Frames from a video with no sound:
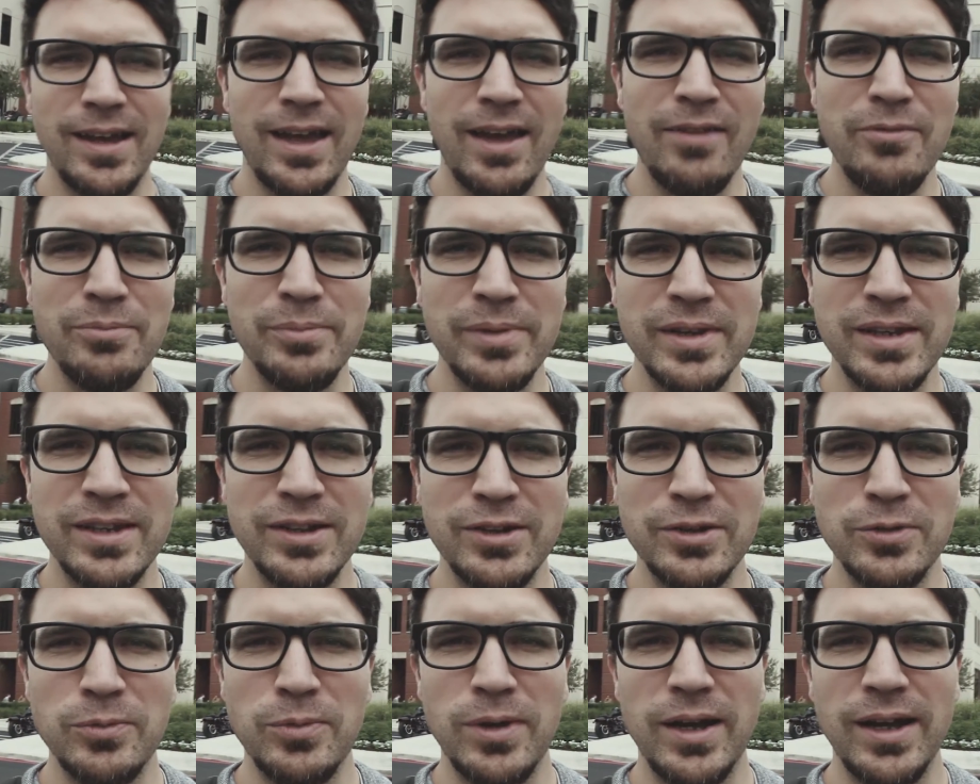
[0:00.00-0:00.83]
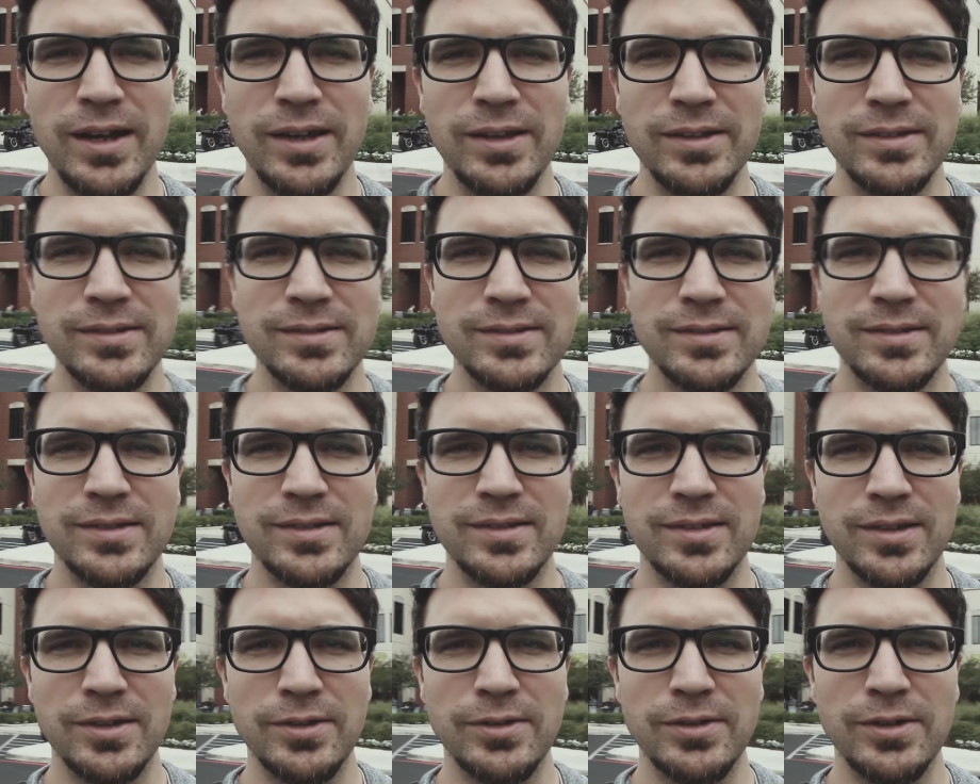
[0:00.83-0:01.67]
I haven't been here in a while.
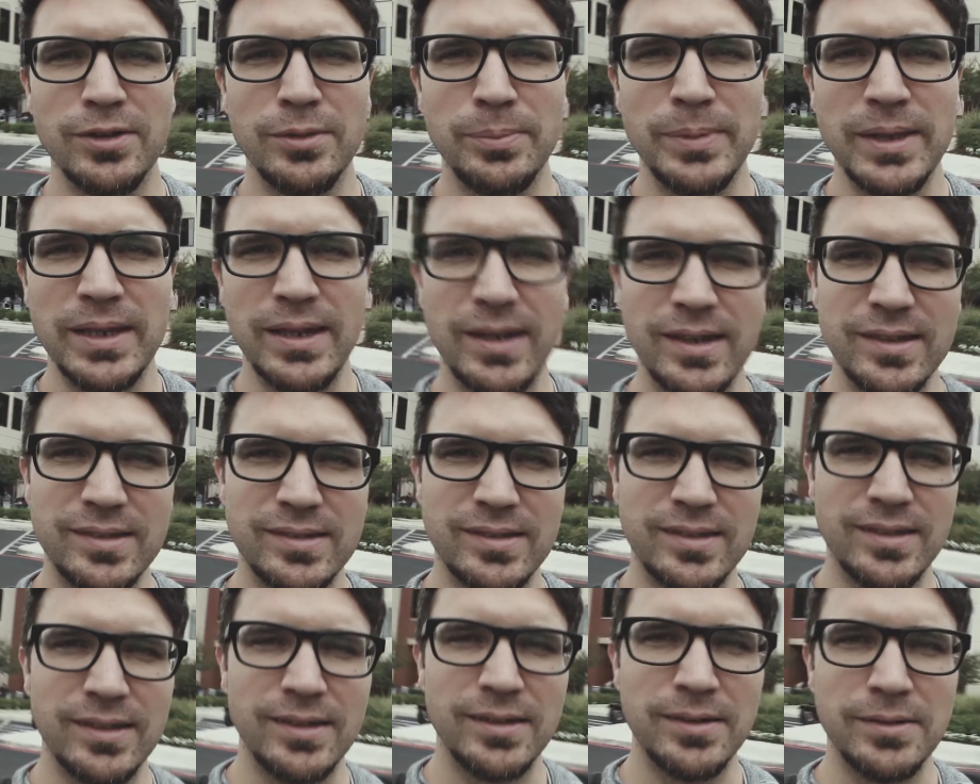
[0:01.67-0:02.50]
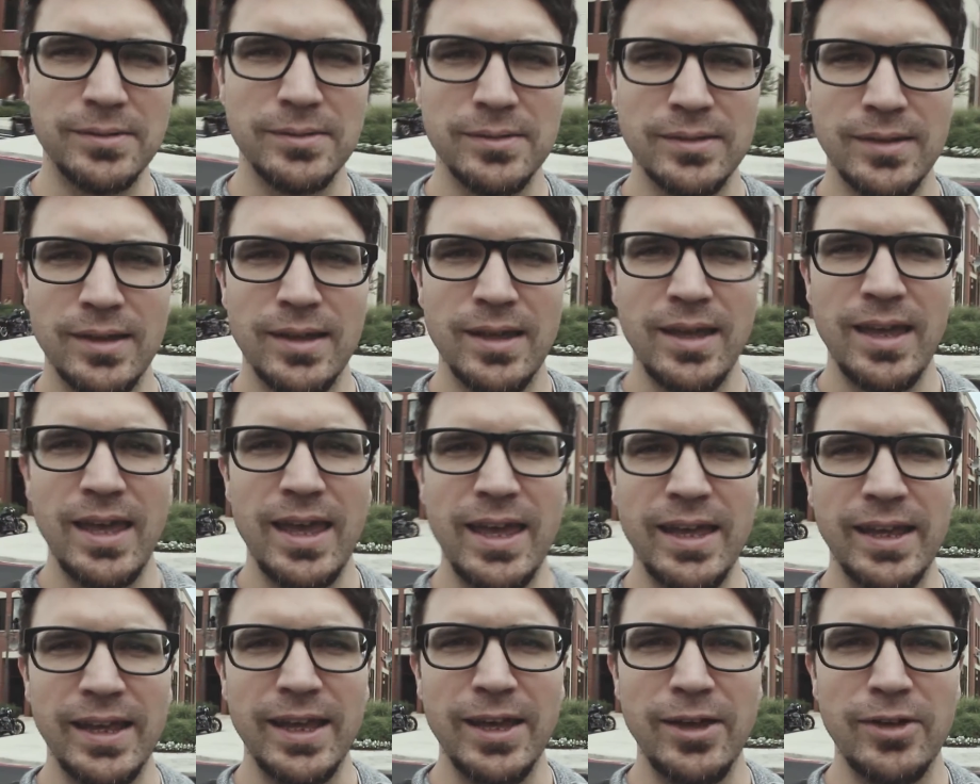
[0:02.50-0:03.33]
So it'll be nice to
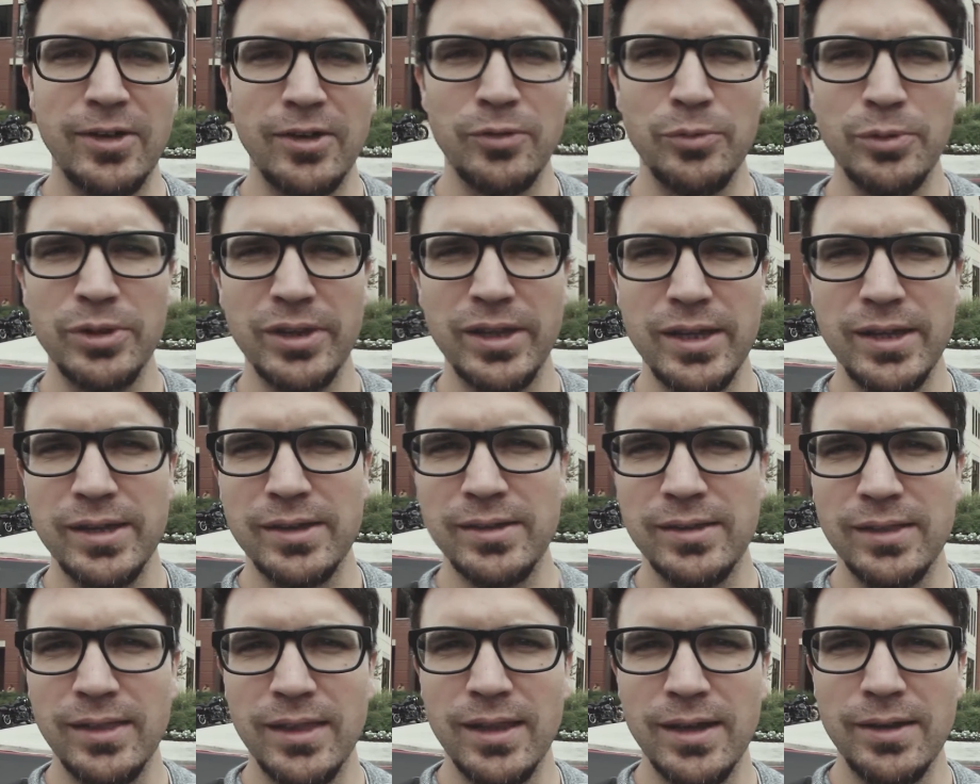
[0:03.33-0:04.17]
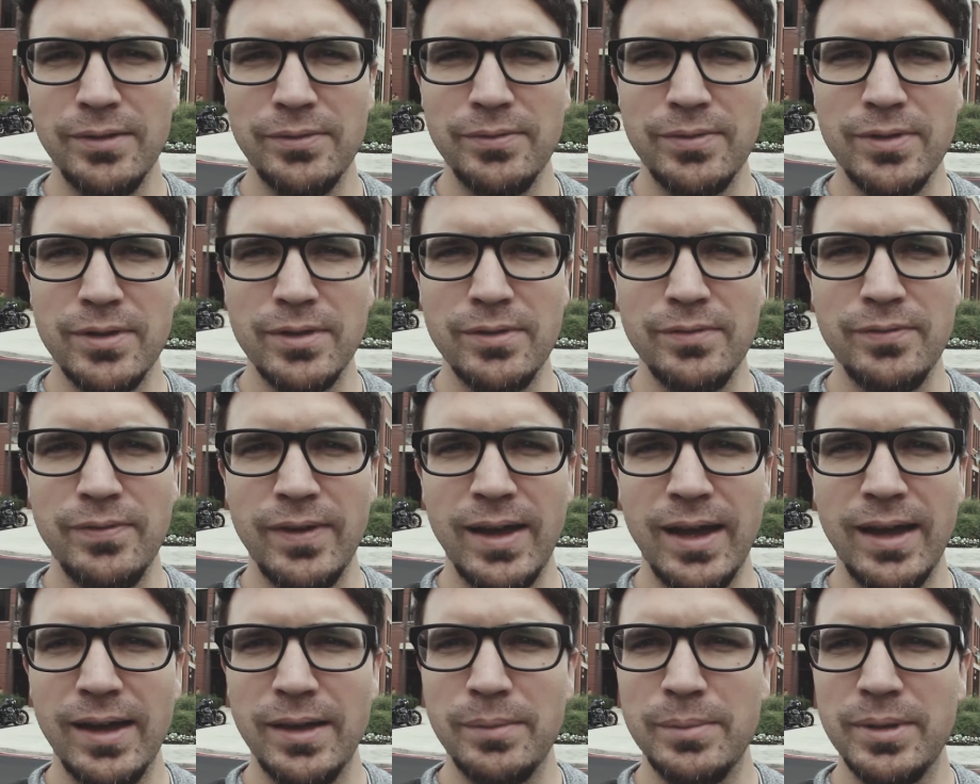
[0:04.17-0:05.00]
hang out. I really love the
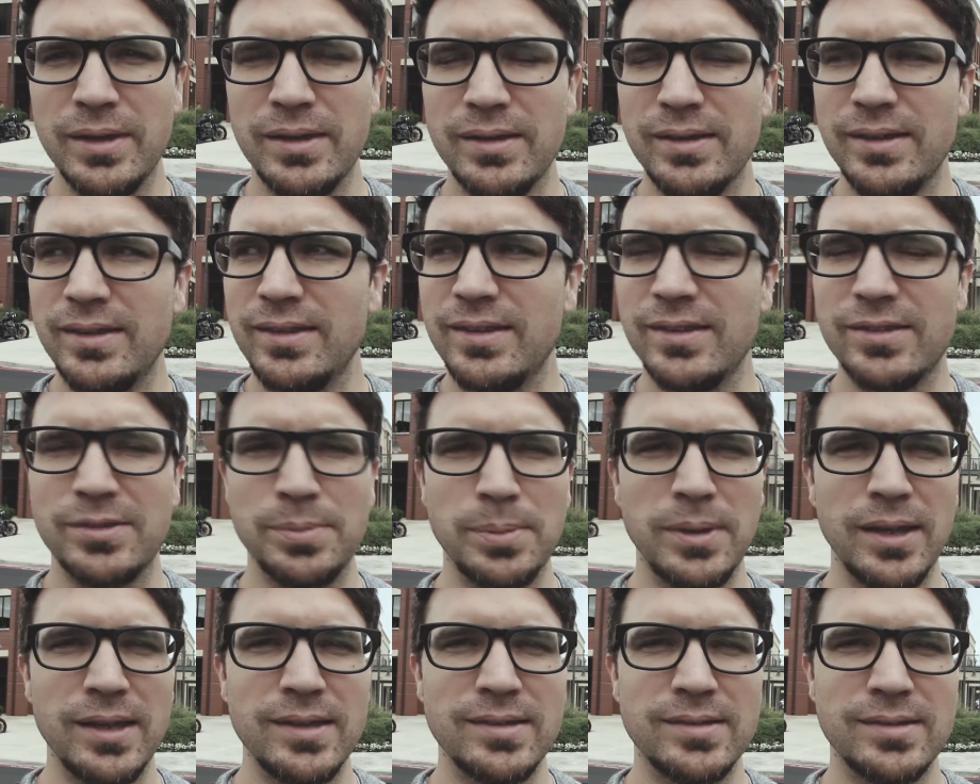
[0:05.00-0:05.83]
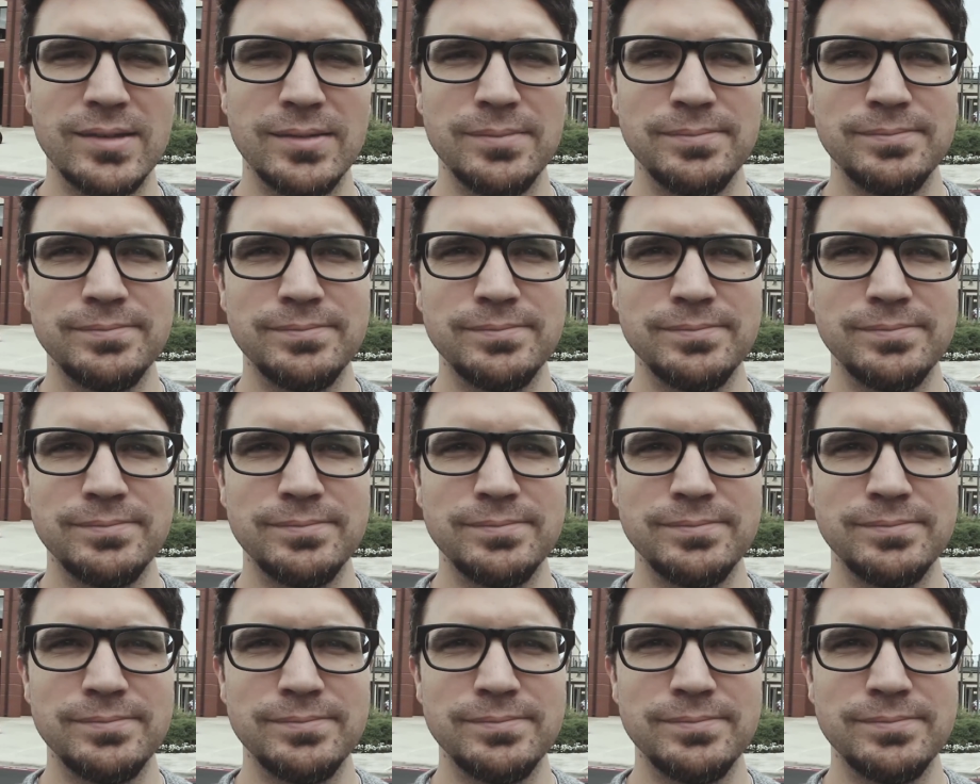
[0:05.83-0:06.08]
vibe in this place.